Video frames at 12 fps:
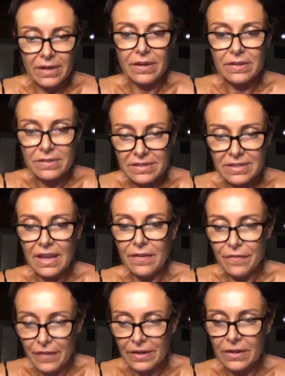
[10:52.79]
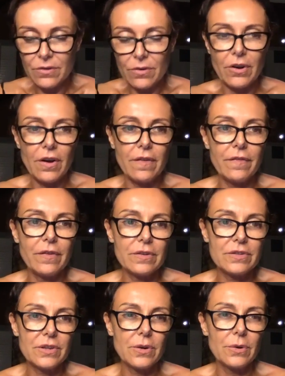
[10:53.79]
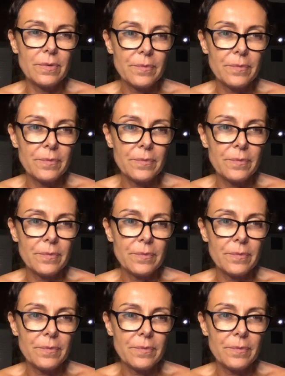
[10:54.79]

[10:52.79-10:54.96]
safe and in your comfort zone.